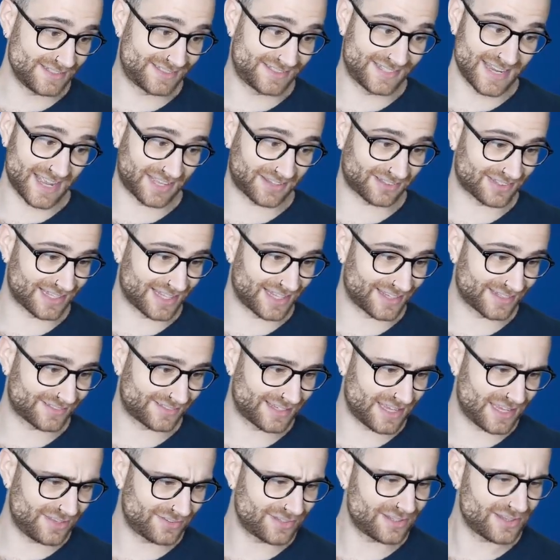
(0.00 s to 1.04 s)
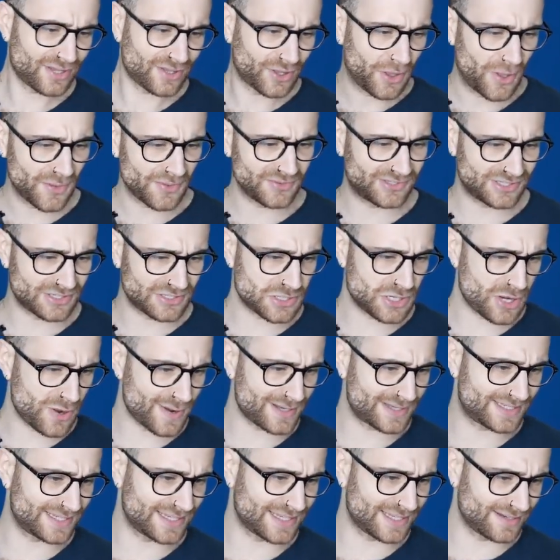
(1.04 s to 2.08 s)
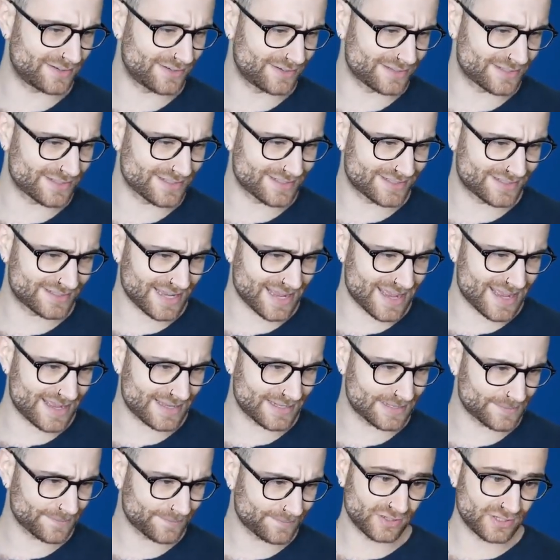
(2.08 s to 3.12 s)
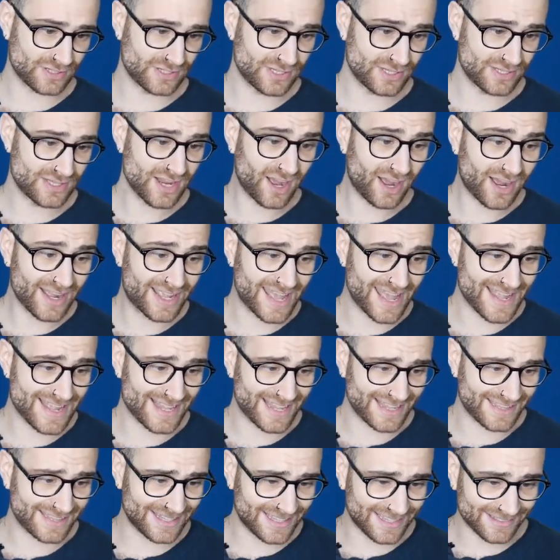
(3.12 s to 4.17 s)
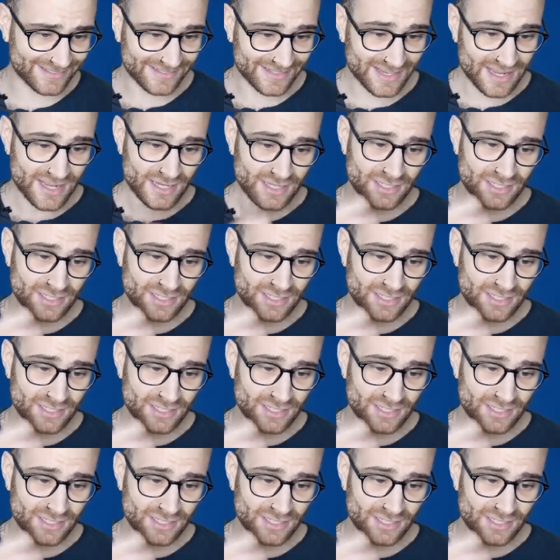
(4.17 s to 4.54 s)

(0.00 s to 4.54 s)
six last season. The continuity here is insane. No, okay, get this.